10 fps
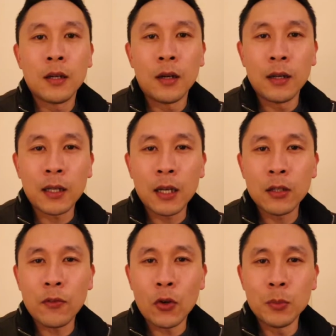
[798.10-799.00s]
and it kind
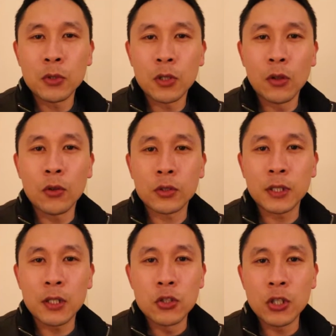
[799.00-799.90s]
of almost looks
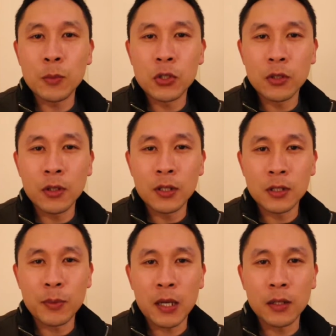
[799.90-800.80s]
Egyptian
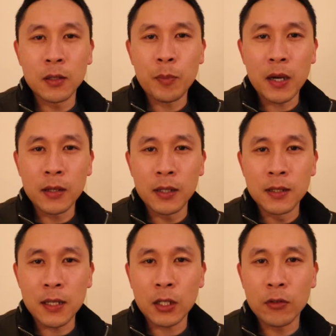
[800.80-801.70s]
inspired by the
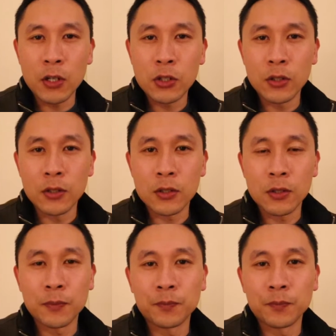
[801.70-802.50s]
decorations.